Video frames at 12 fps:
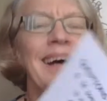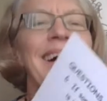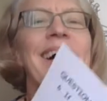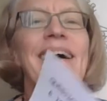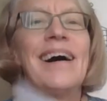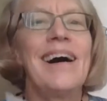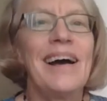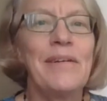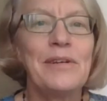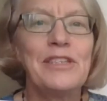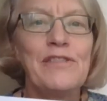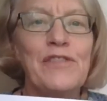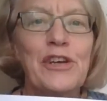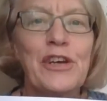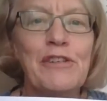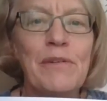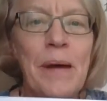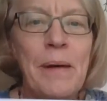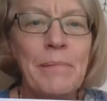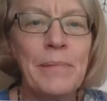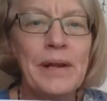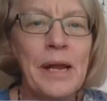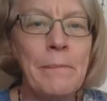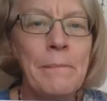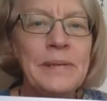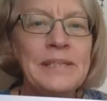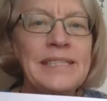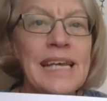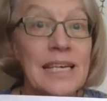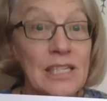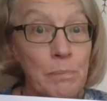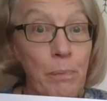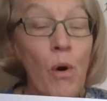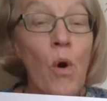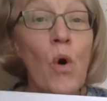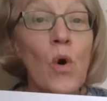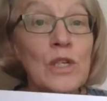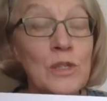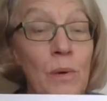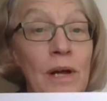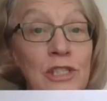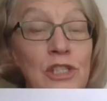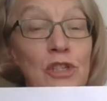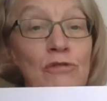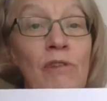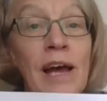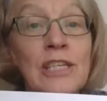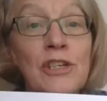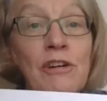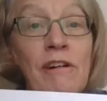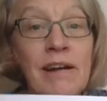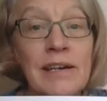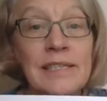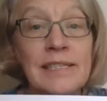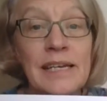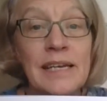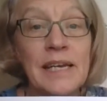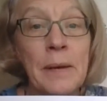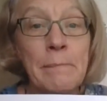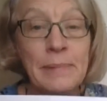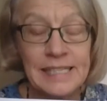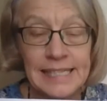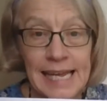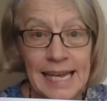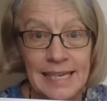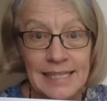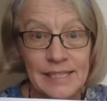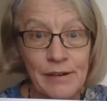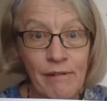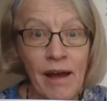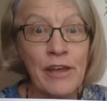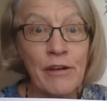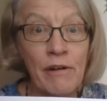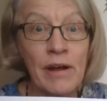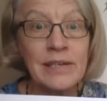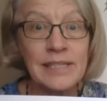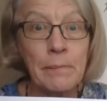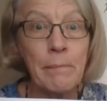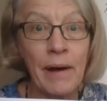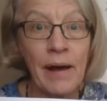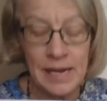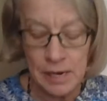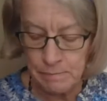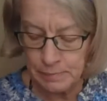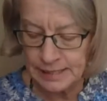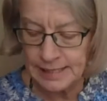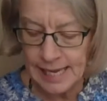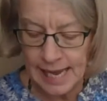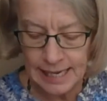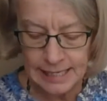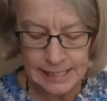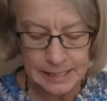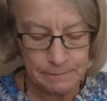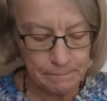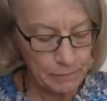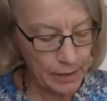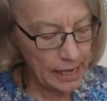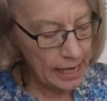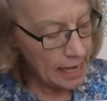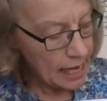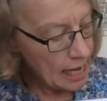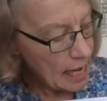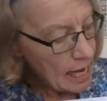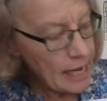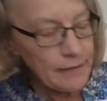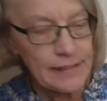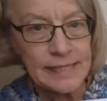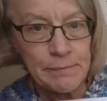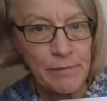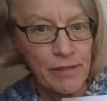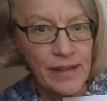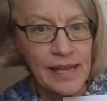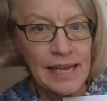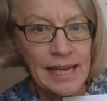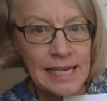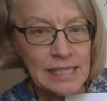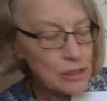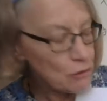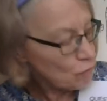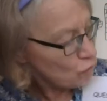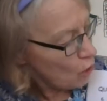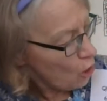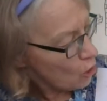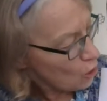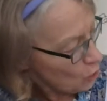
I wonder if you can remember. Number 6, pause whilst you write your answer. Number 6, so write your answer by number 6. If something is the wrong